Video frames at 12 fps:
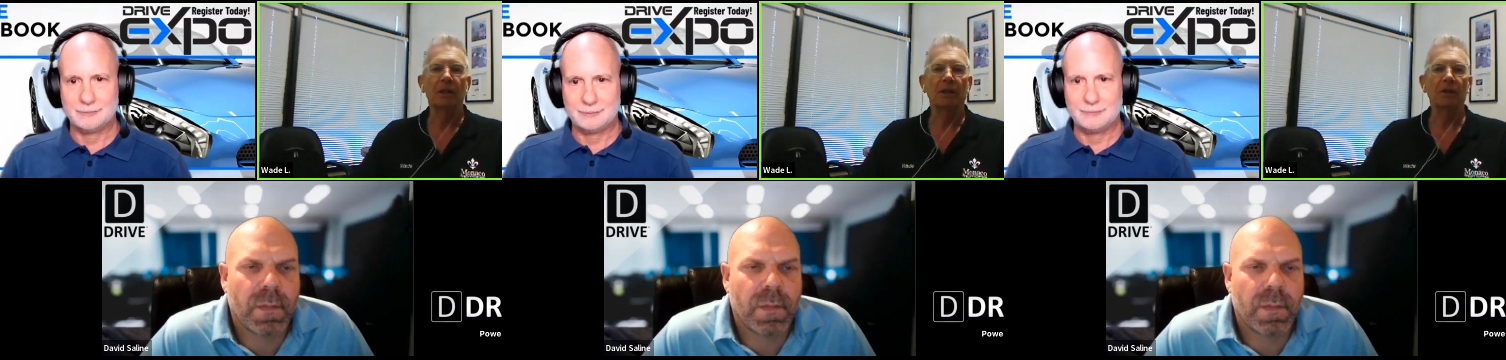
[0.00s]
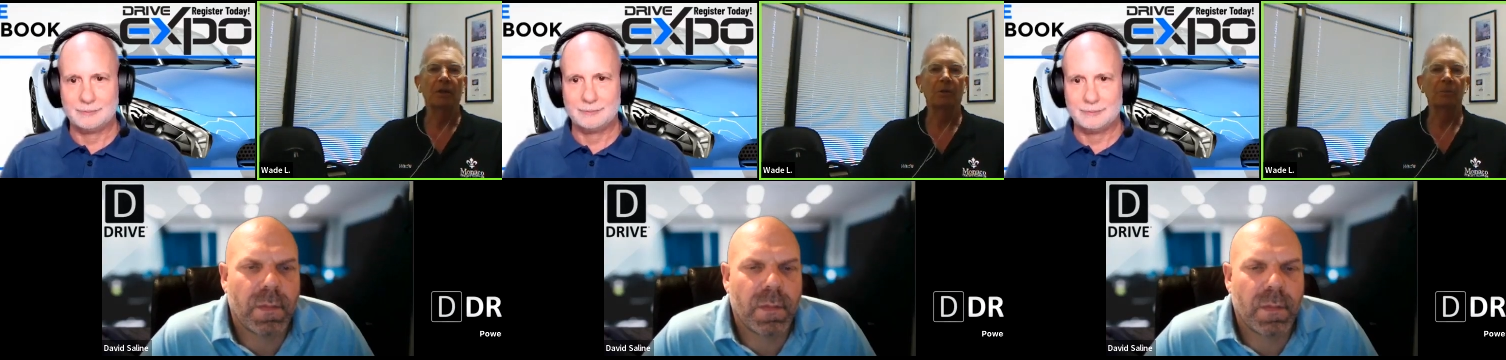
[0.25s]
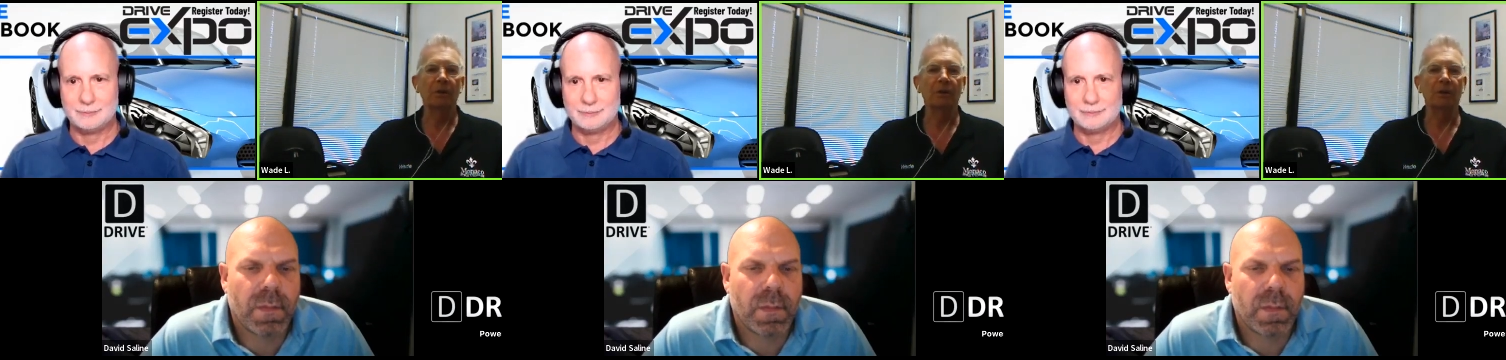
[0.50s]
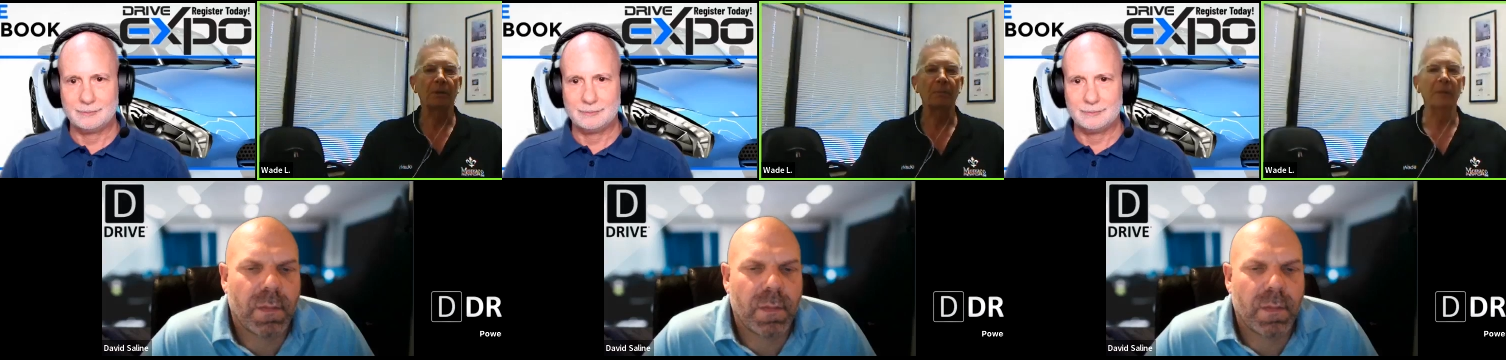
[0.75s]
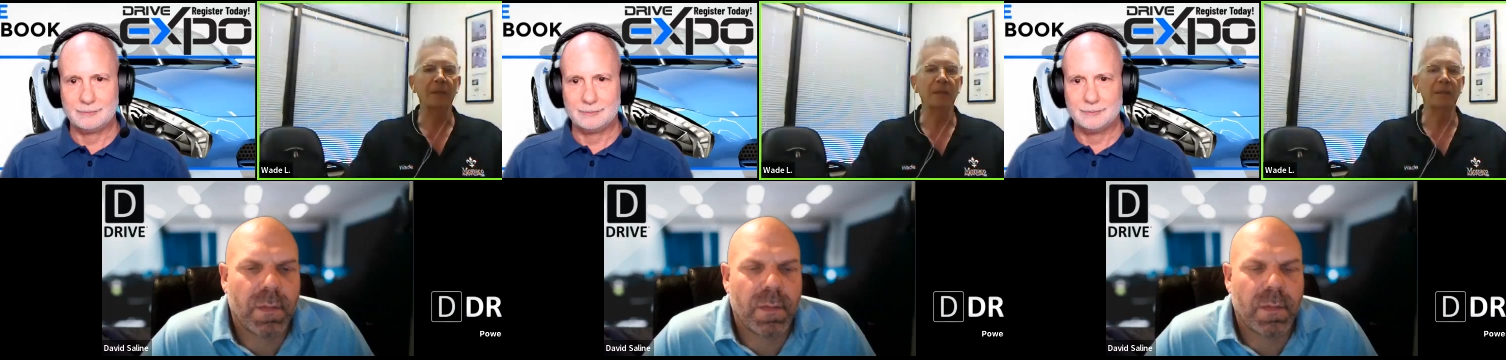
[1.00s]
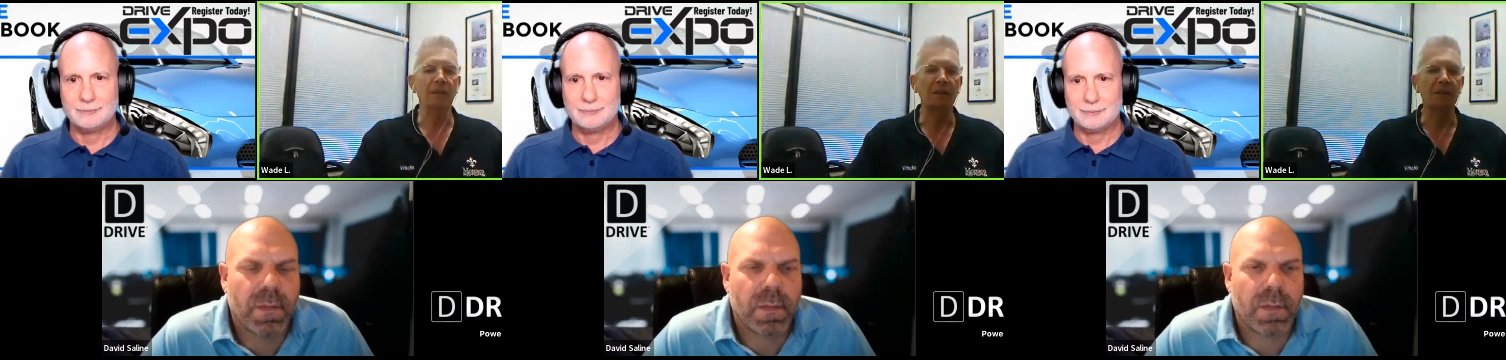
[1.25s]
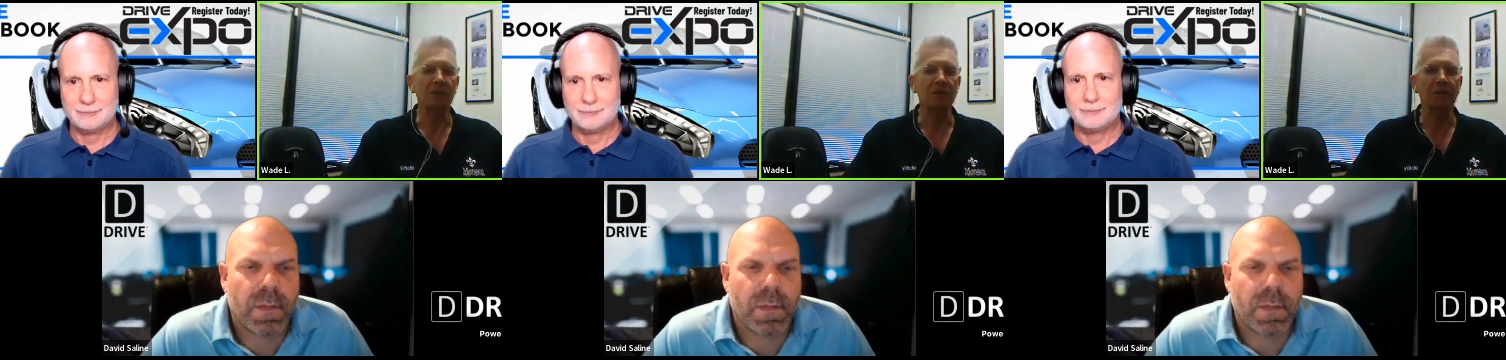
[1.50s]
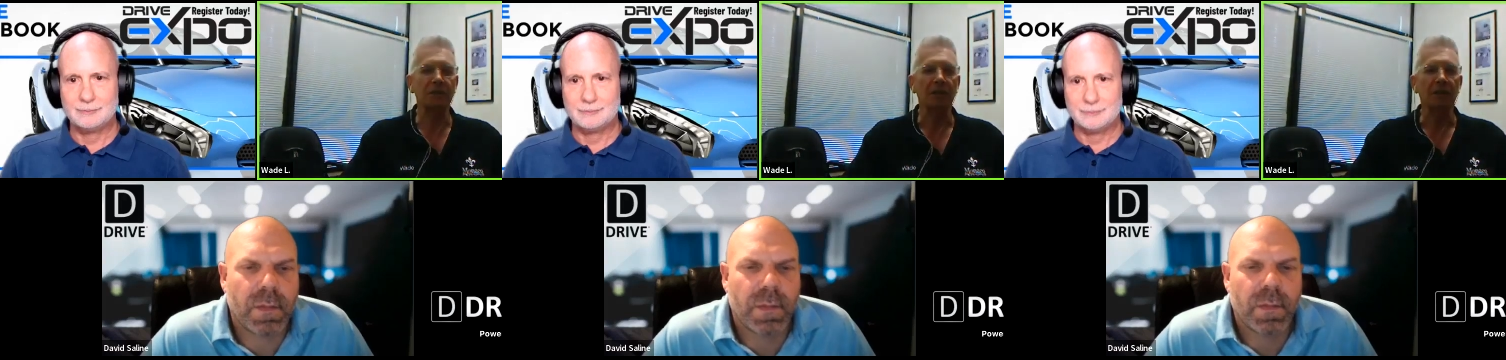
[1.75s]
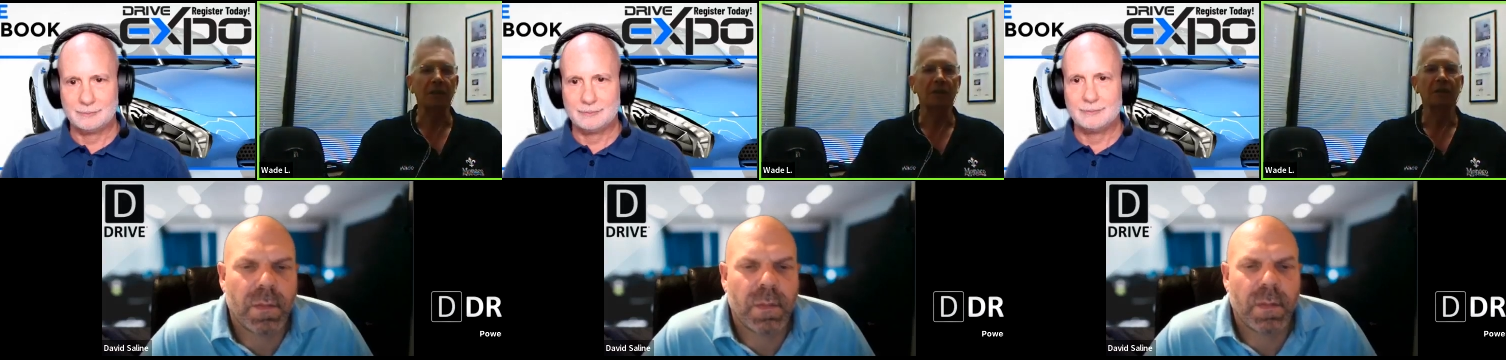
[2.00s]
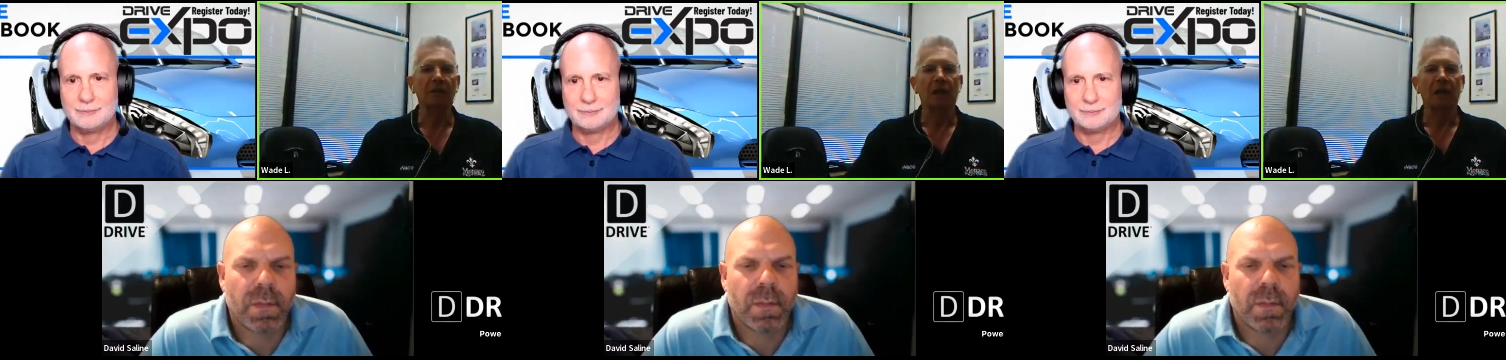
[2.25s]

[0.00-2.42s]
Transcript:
Speaker 1: you know, be on our mailing list. And